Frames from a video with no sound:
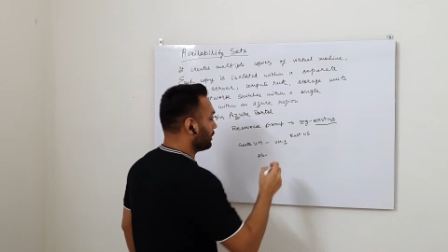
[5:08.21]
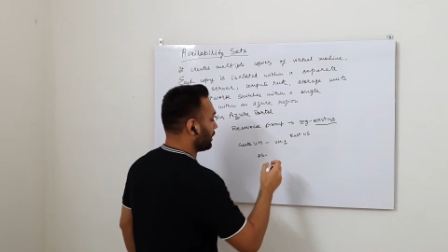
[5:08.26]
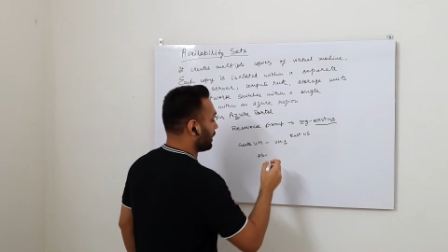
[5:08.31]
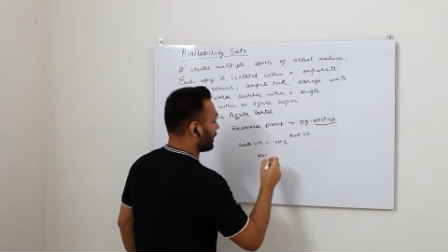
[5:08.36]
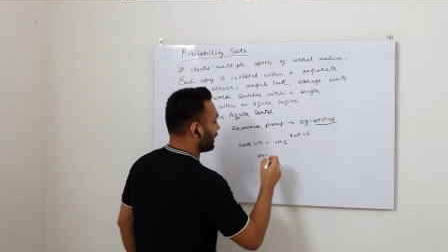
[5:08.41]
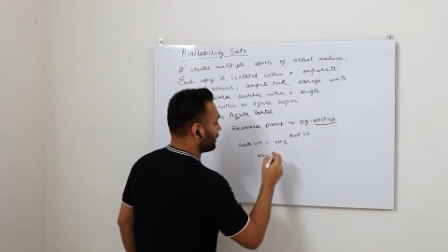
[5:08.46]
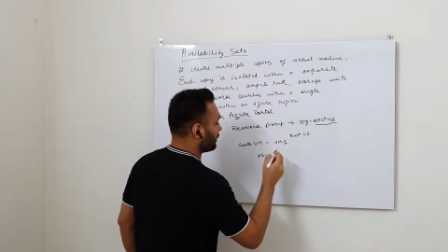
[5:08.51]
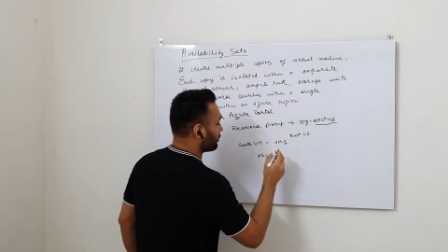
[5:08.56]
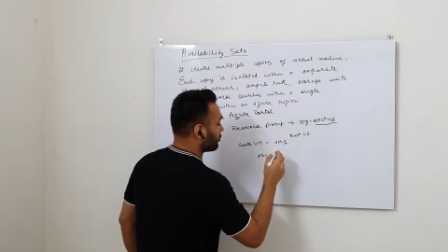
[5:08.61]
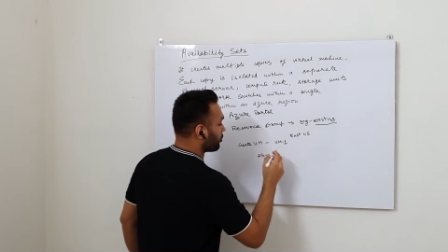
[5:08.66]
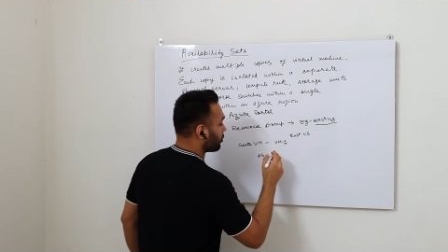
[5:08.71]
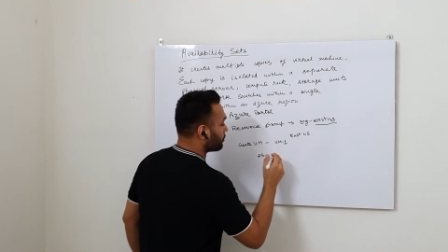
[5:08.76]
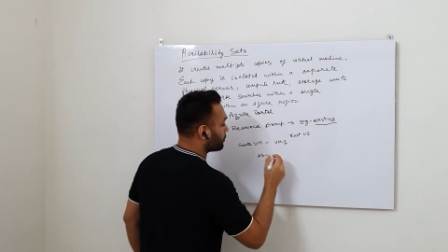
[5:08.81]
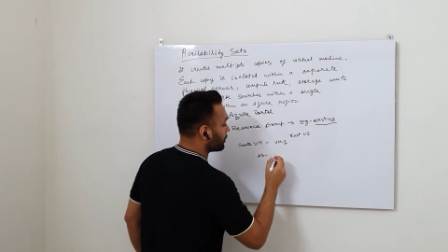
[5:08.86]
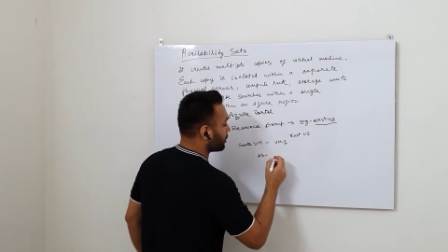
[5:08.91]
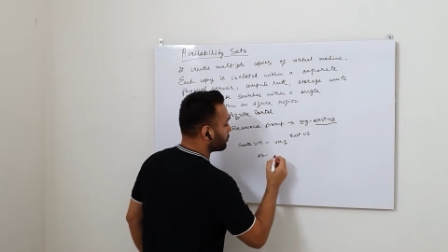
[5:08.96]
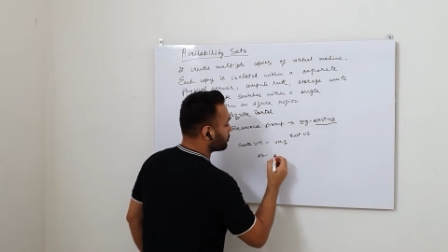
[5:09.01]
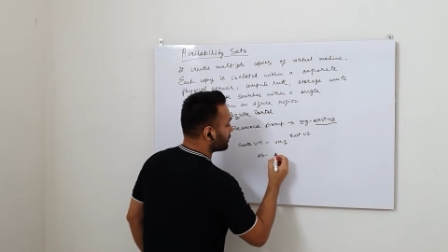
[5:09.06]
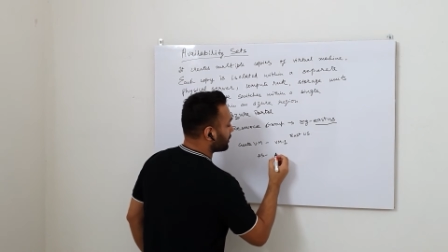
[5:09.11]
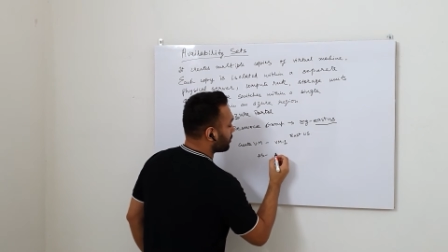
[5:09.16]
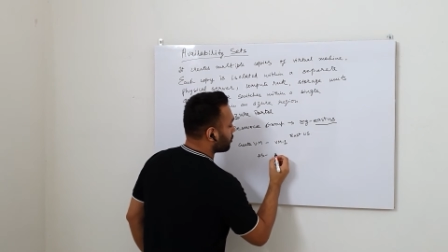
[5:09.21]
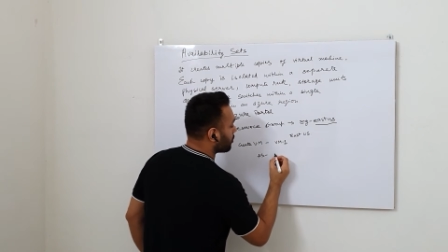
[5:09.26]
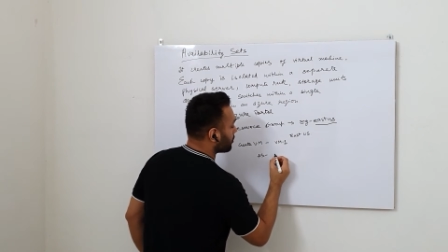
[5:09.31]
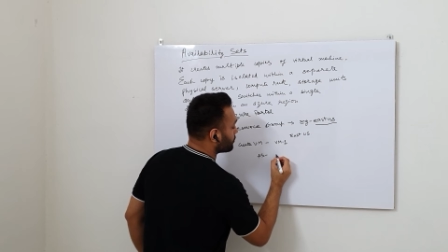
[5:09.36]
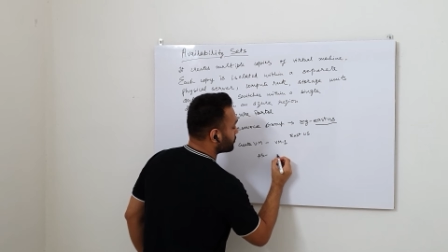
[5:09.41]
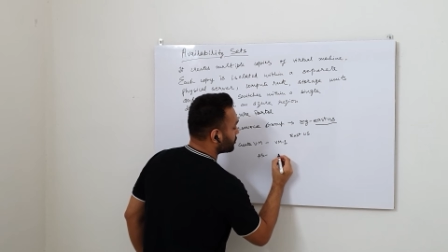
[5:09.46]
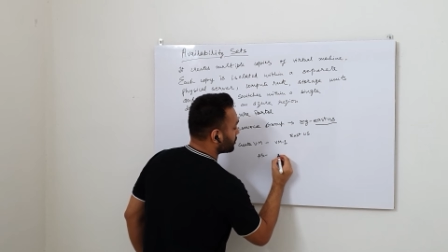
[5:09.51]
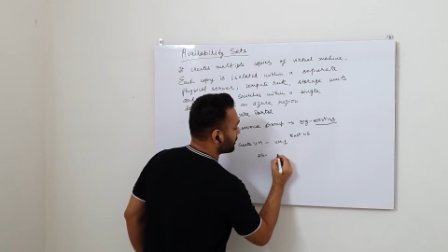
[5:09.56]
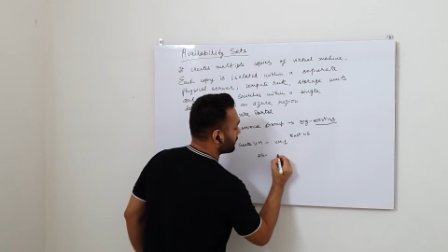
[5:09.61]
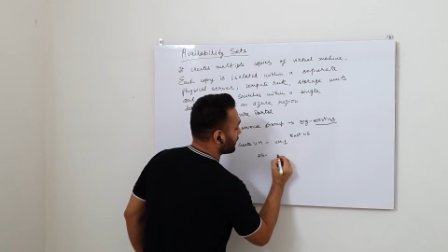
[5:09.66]
I'll drop down the
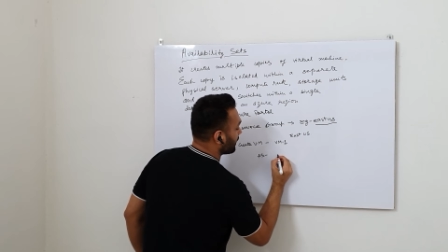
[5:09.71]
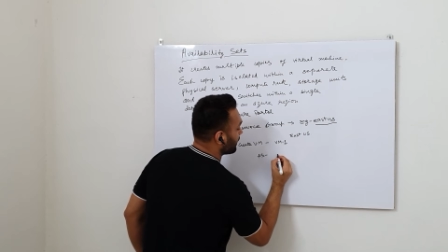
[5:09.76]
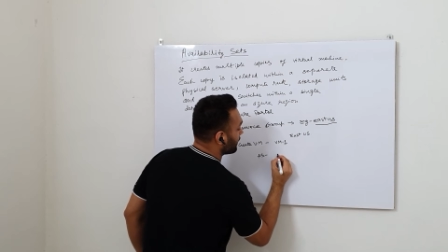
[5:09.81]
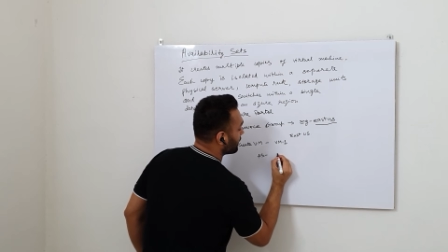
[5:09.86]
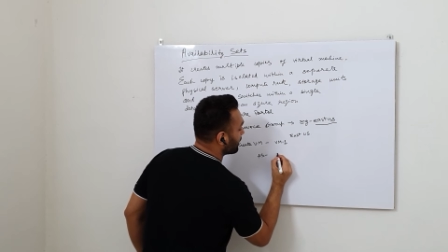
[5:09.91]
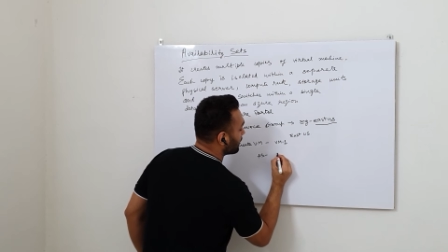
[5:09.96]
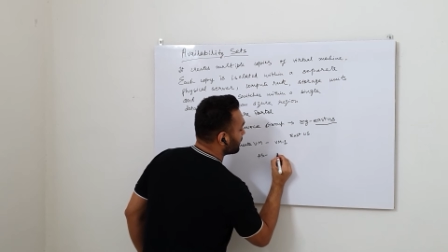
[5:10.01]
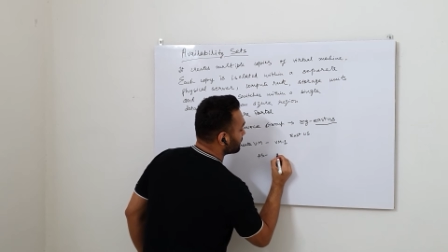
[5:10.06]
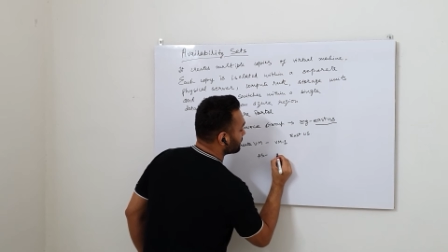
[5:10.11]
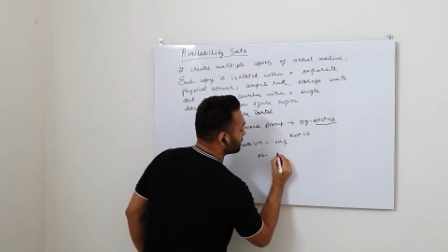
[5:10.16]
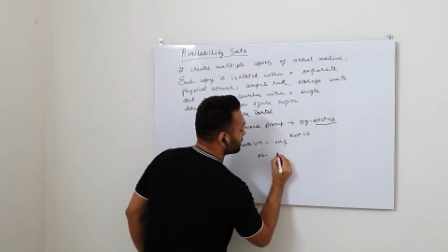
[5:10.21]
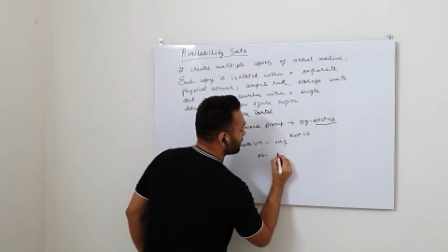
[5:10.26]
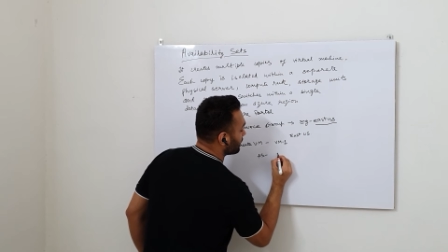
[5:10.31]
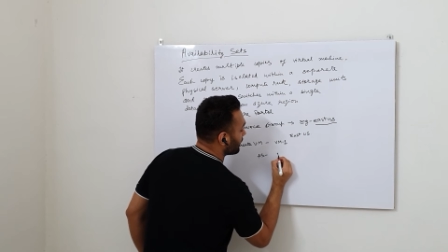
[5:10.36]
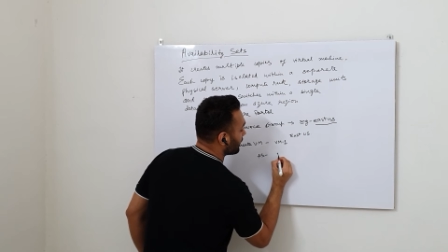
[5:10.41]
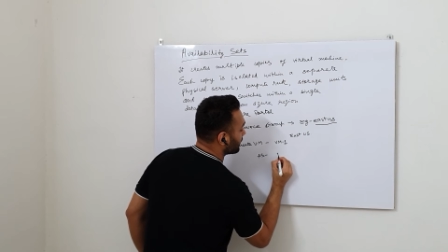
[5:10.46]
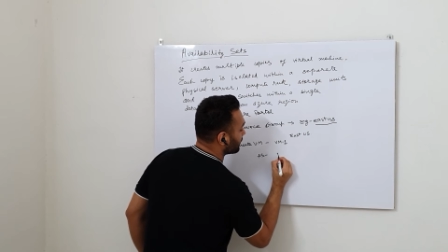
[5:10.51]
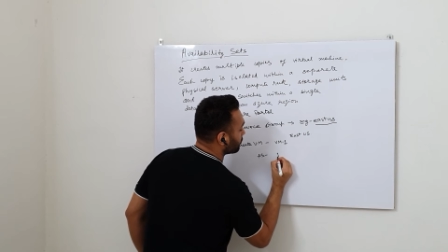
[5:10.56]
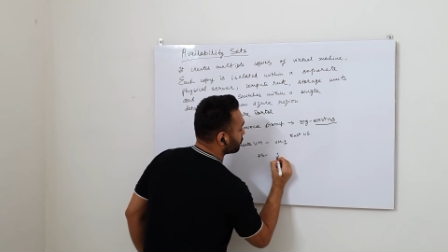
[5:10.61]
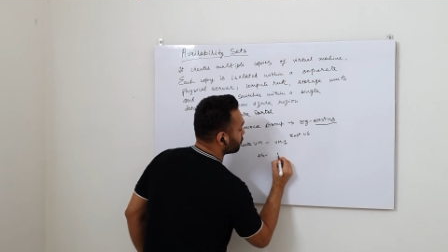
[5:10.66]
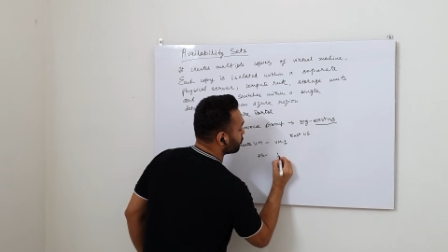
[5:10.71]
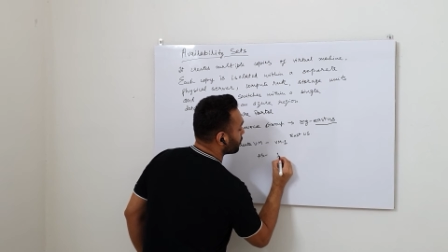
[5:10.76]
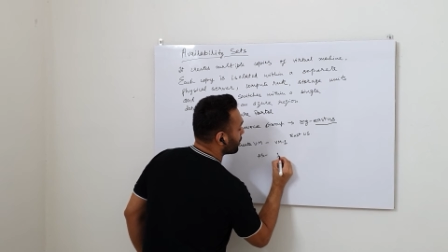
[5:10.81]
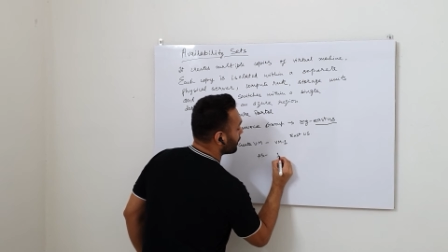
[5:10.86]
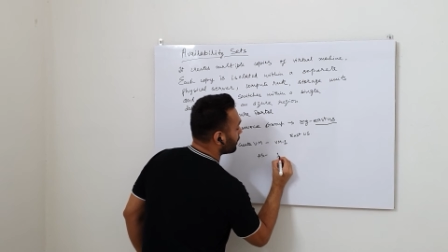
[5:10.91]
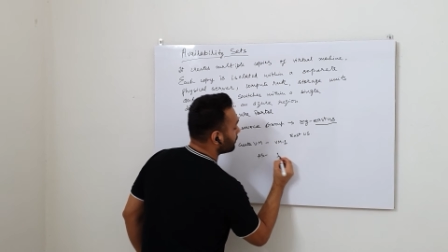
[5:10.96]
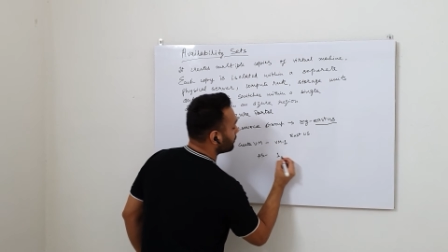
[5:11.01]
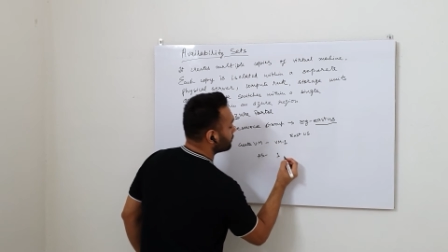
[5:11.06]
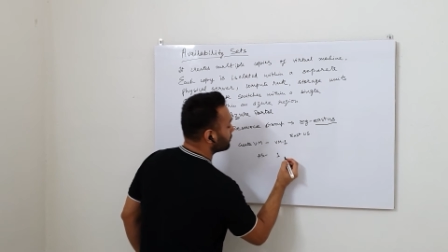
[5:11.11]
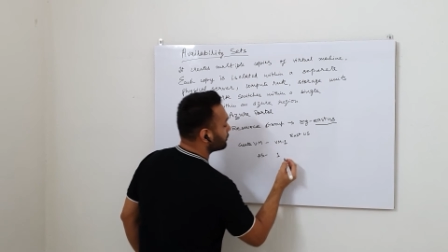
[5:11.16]
option and I'll select
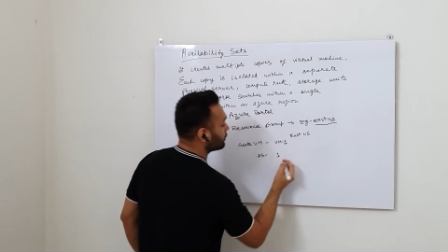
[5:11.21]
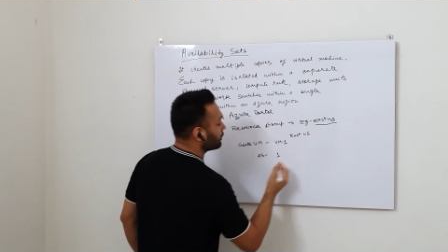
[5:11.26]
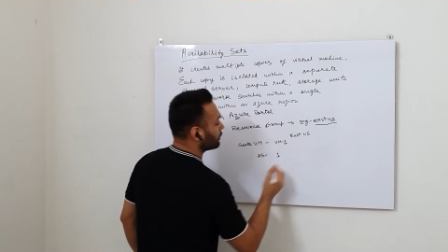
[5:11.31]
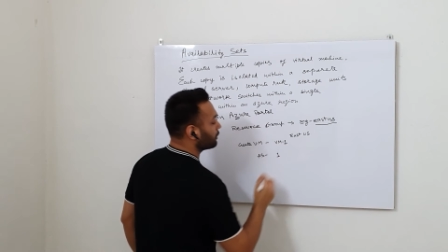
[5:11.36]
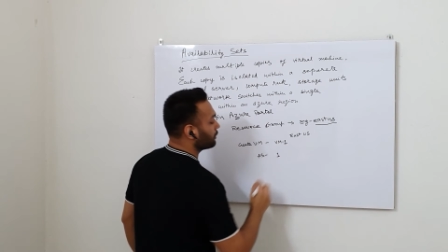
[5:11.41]
1,